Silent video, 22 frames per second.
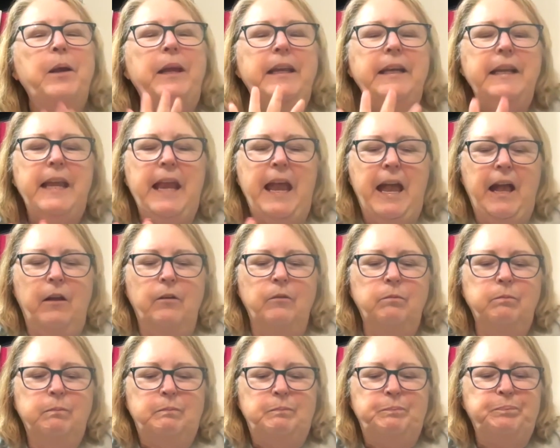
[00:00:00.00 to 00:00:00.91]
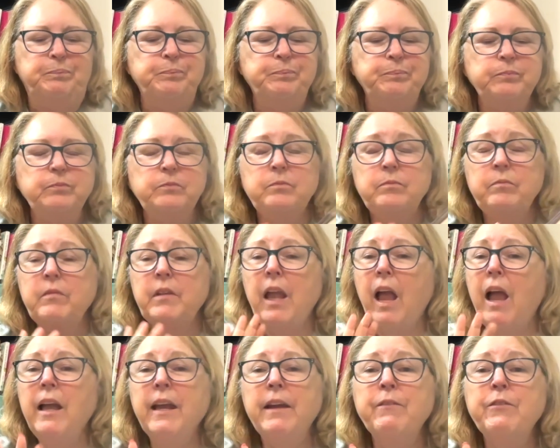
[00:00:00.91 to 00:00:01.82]
anyhow,
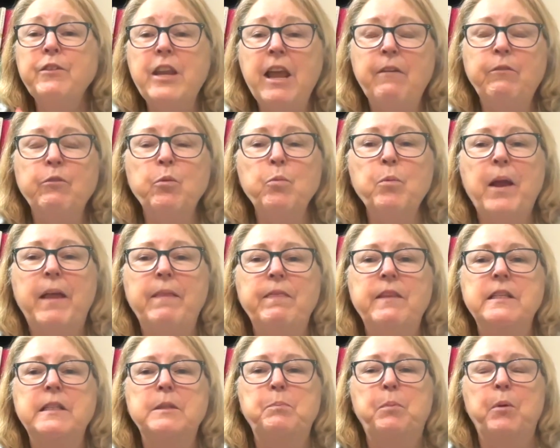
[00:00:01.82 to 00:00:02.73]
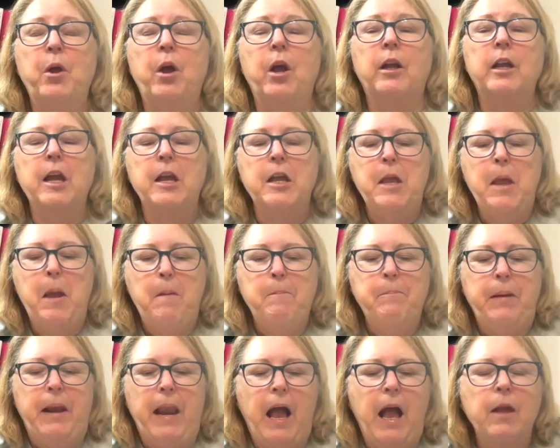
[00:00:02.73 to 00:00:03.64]
I have never read this book,
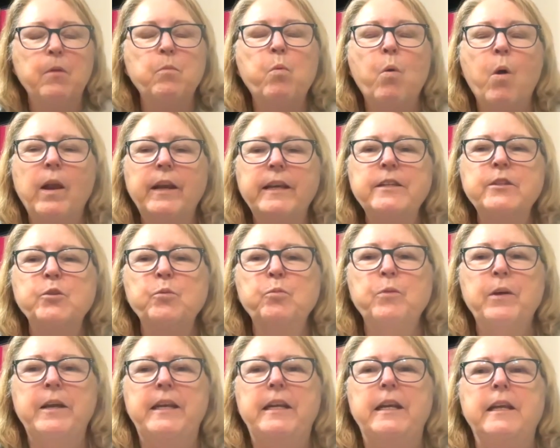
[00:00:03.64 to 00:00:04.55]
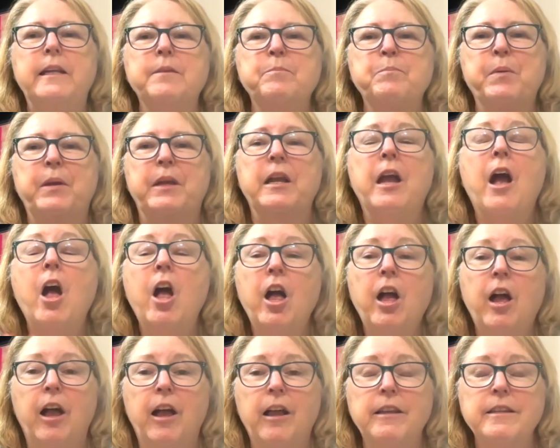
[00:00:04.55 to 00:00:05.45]
but I wanted to read it
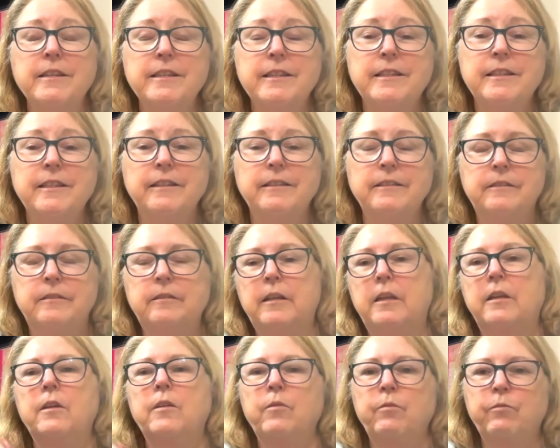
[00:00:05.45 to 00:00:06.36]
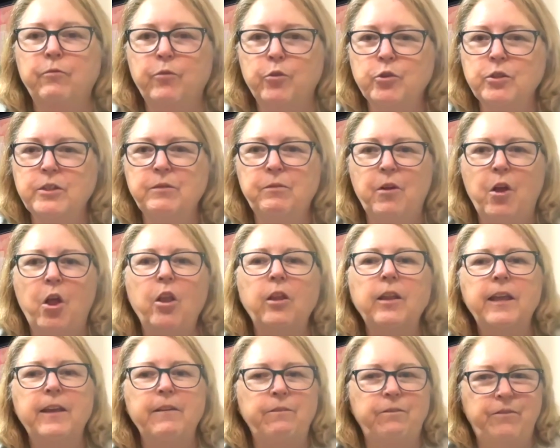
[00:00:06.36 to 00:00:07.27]
because, first of all,
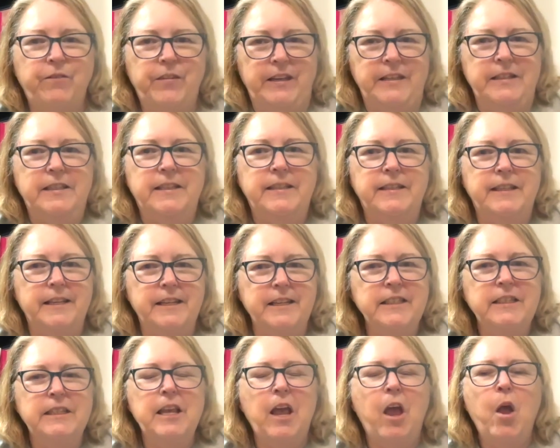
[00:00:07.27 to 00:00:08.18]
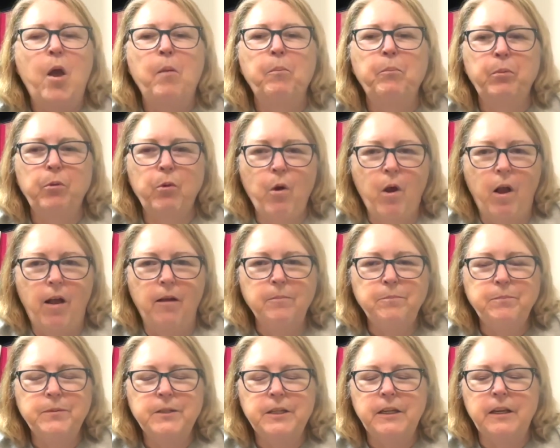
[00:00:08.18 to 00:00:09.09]
it fits this
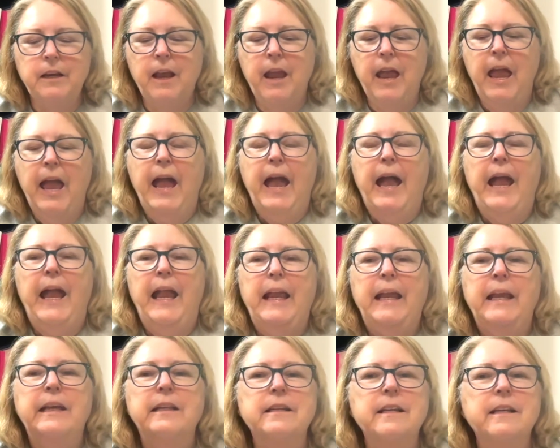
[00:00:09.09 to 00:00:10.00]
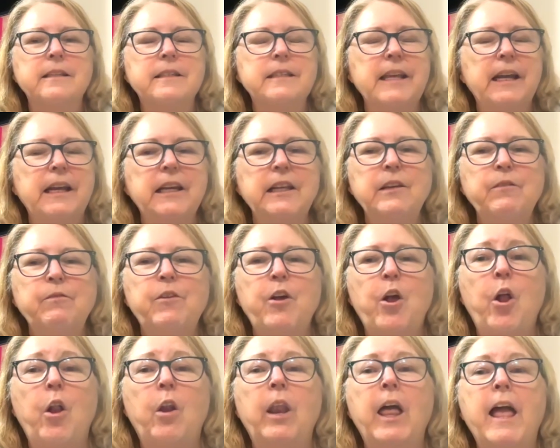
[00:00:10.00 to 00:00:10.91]
prompt. And second of
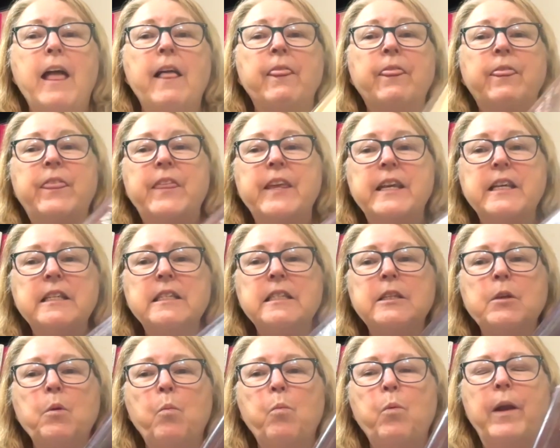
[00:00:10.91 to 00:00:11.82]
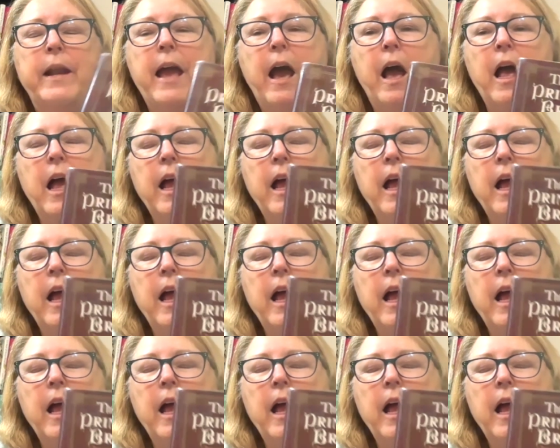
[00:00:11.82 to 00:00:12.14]
all, when